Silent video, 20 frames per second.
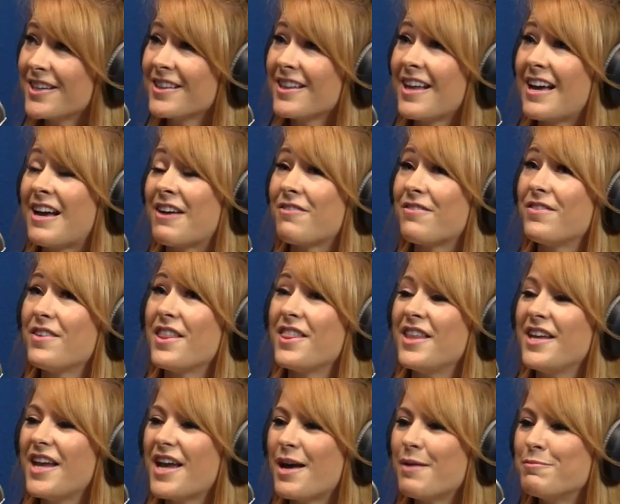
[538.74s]
laugh.
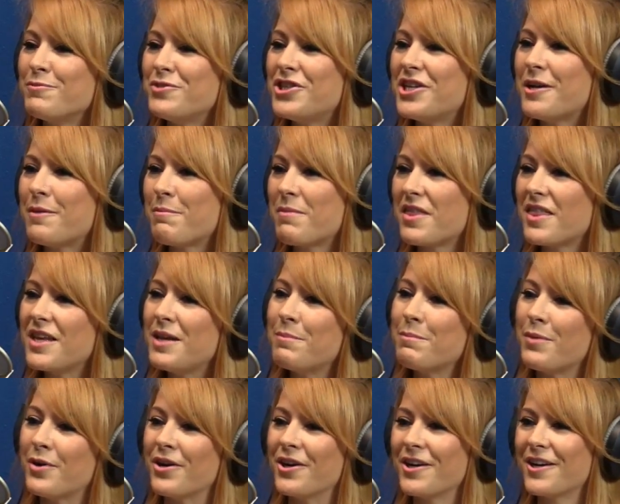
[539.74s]
The MGM no. theme
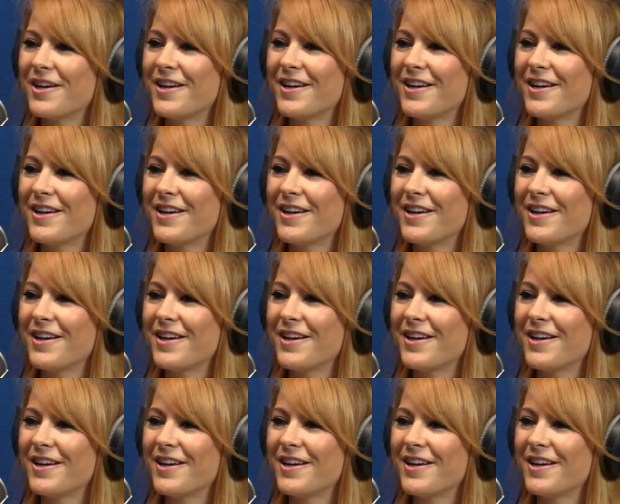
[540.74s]
park.